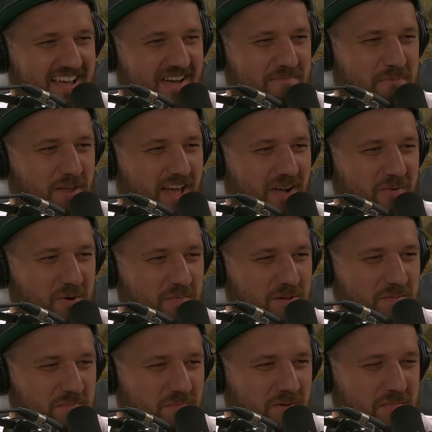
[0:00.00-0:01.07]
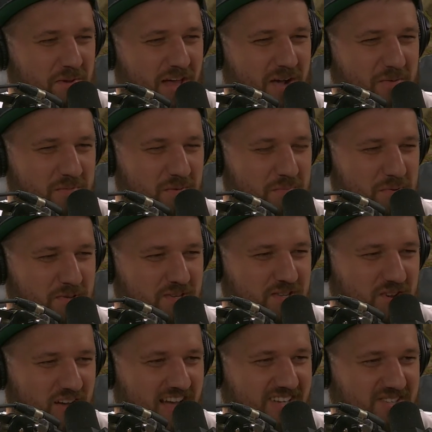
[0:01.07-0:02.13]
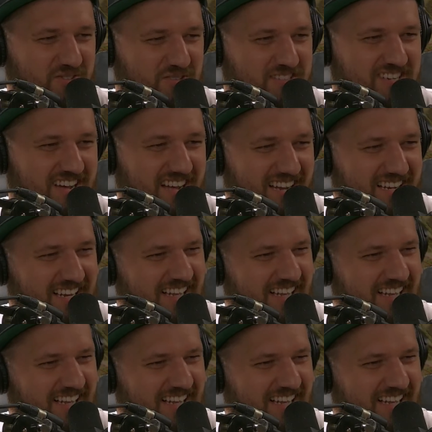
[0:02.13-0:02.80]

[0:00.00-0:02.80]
Yeah, black women pussies are extra tight.